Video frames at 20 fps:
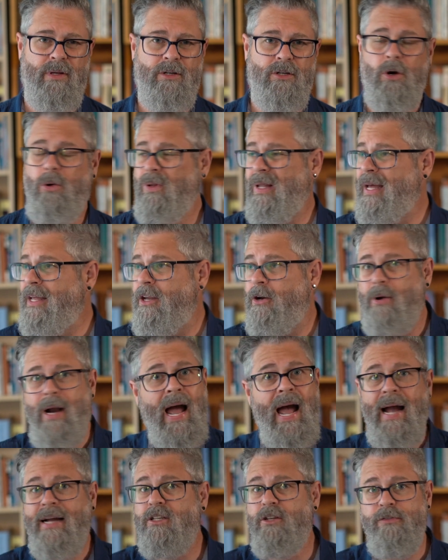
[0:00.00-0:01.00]
Don't let your
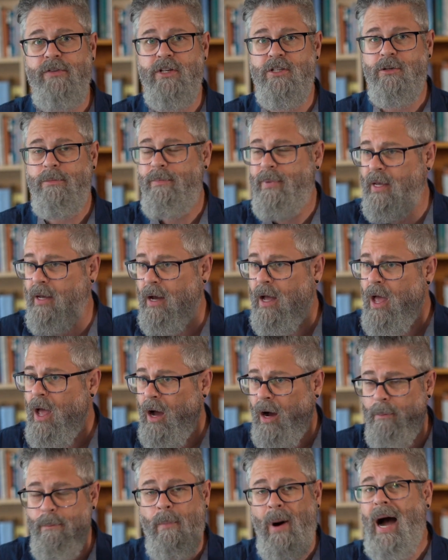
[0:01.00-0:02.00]
activism be
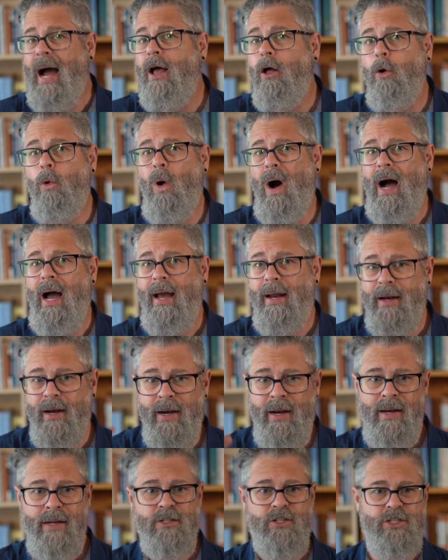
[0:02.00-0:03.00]
a mile wide and
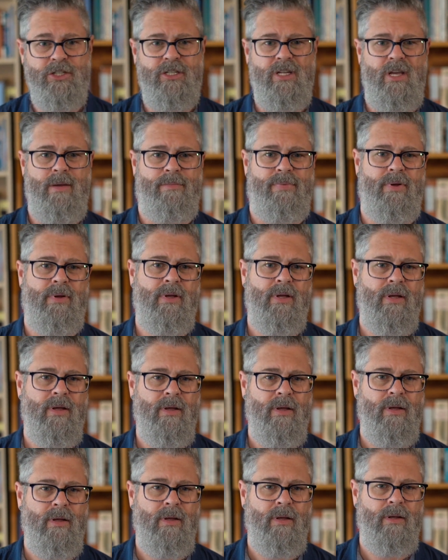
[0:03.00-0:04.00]
an inch deep.
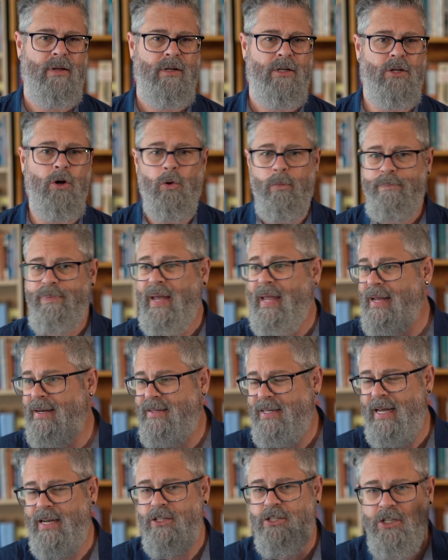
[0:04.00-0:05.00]
Don't pay
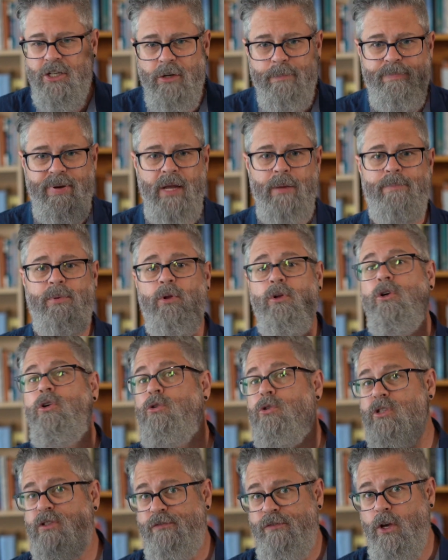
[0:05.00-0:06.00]
attention to people
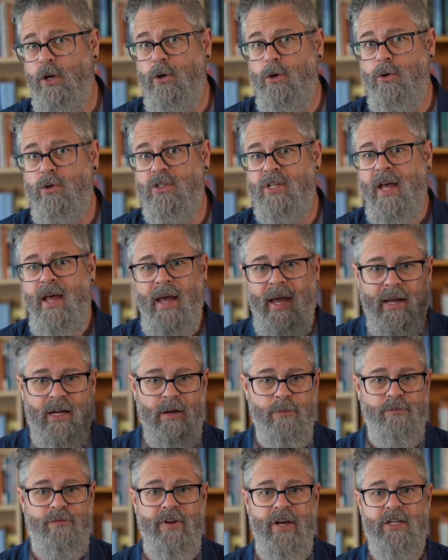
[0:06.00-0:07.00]
whose views and
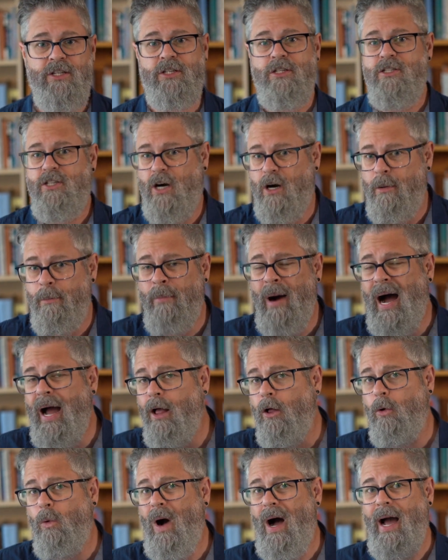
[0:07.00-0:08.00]
convictions are a
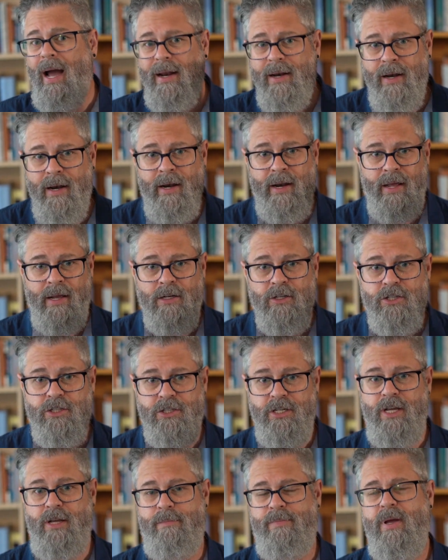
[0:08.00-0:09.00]
mile wide and an inch
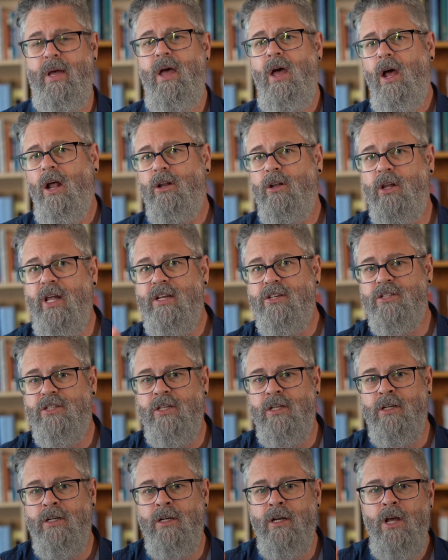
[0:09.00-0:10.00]
deep.
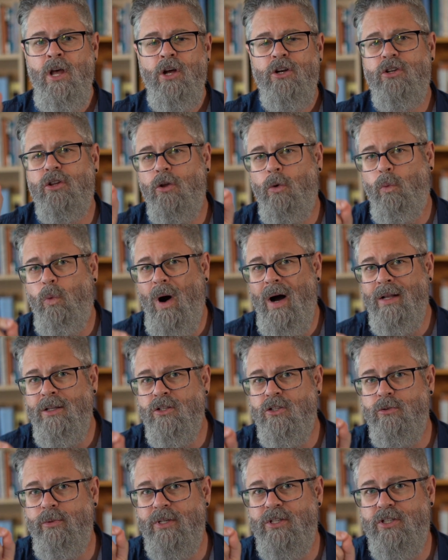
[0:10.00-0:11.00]
Listen to the
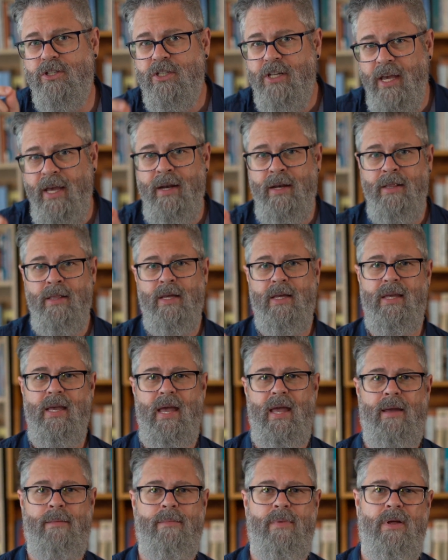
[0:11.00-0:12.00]
ones with skin in the
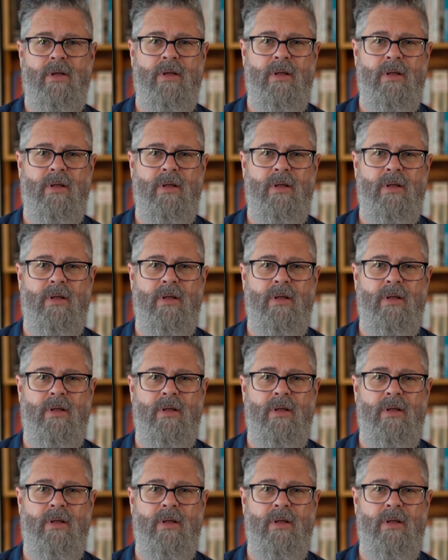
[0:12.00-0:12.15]
game.